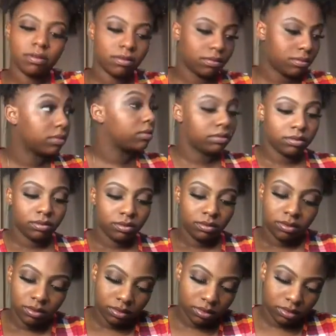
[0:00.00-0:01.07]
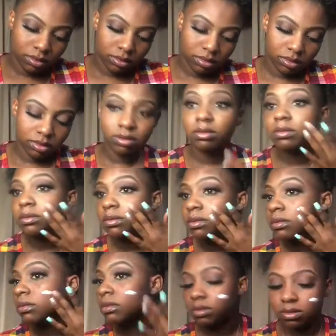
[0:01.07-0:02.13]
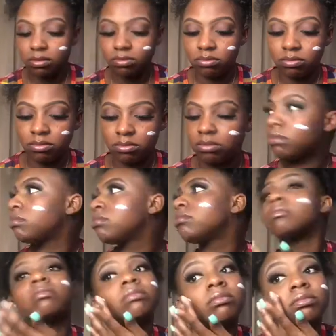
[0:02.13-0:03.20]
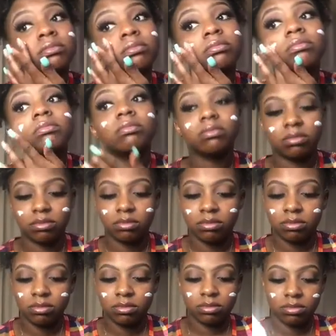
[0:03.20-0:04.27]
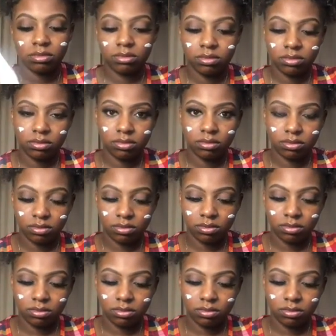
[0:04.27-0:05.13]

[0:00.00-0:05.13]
Snapchat, Facebook, Jessica K underscore curls with a Z.